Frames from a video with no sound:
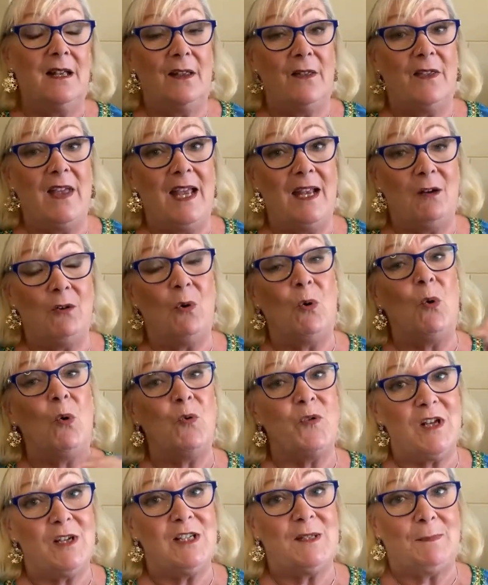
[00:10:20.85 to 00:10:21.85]
then
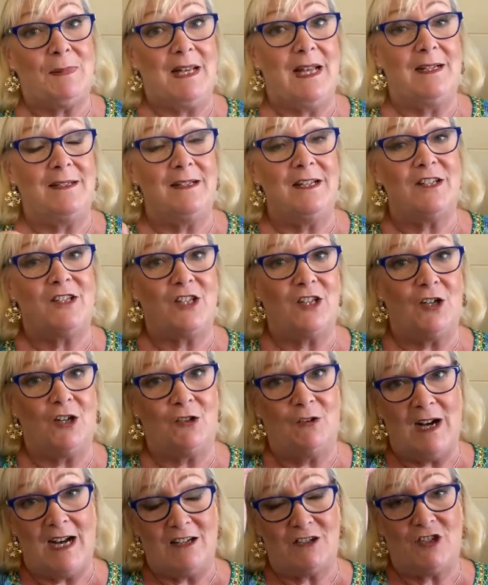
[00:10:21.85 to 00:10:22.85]
all those planets
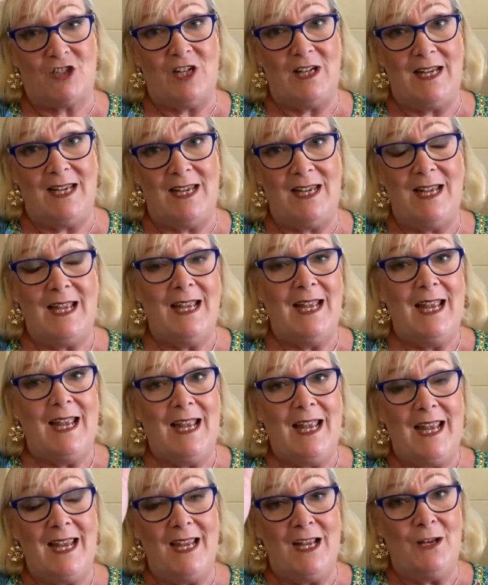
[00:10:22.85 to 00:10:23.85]
are actually
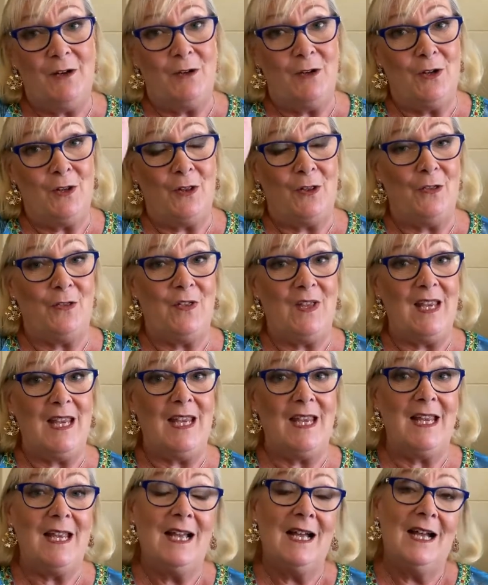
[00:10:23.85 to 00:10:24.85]
in
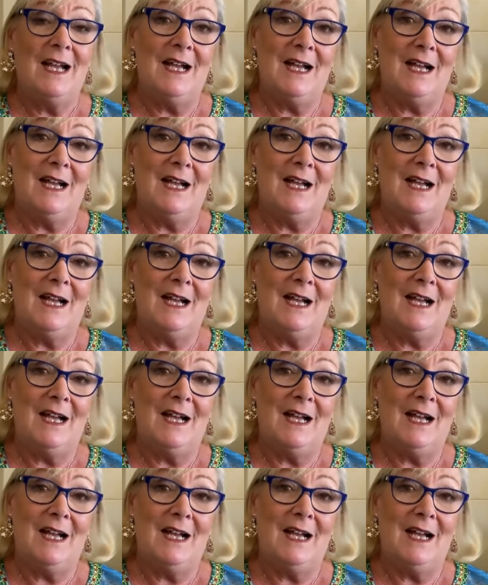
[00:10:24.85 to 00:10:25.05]
the,